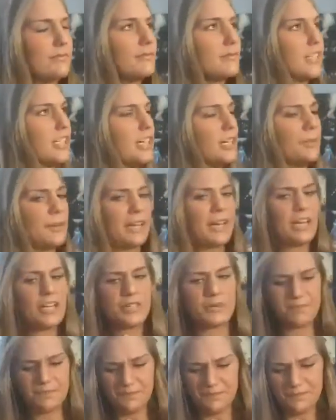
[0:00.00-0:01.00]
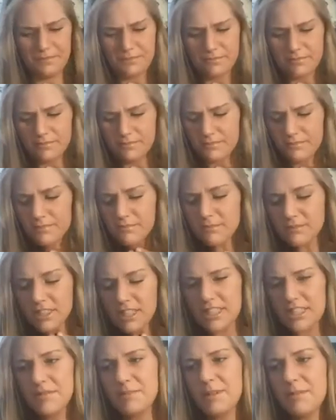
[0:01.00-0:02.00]
my gosh,
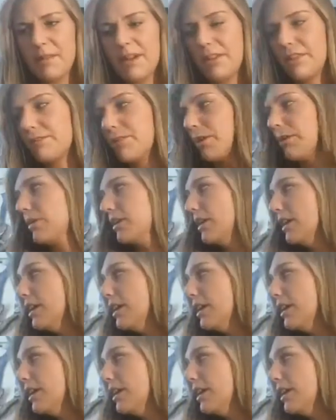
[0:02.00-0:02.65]
got something in my throat.